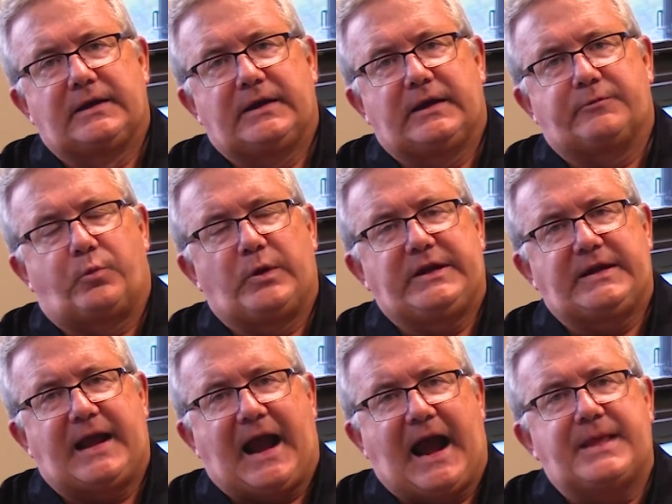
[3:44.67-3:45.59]
If
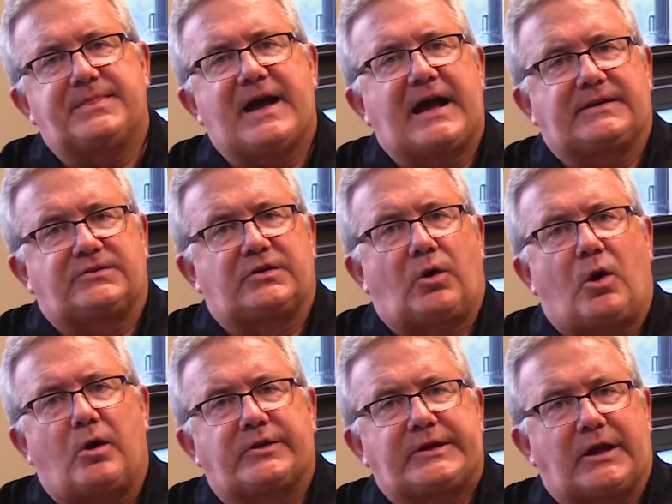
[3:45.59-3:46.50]
we add that to
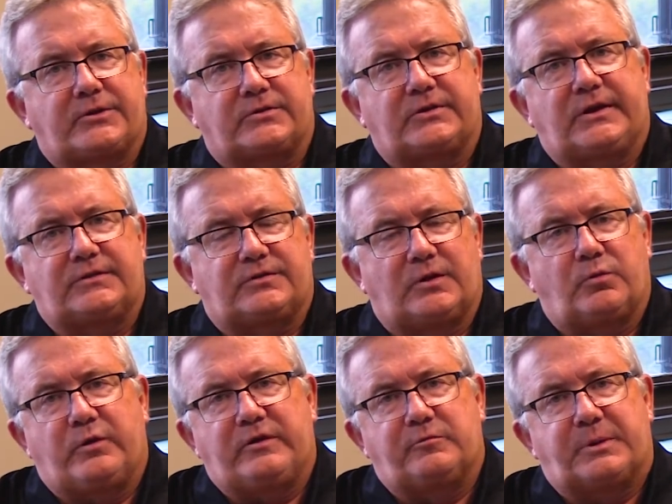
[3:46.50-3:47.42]
all the other things that
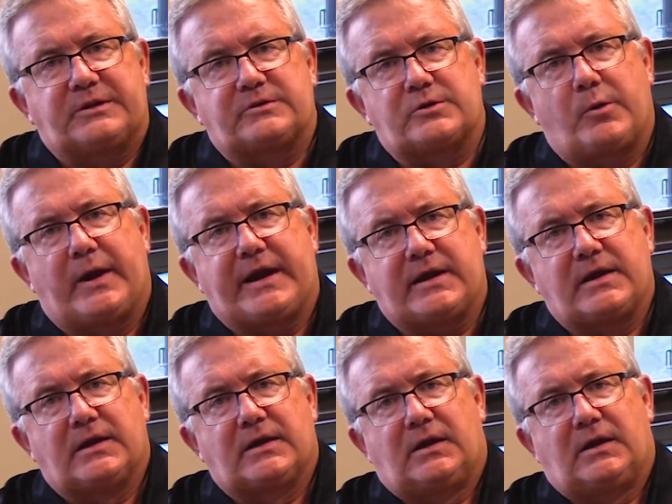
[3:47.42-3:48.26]
we've been doing,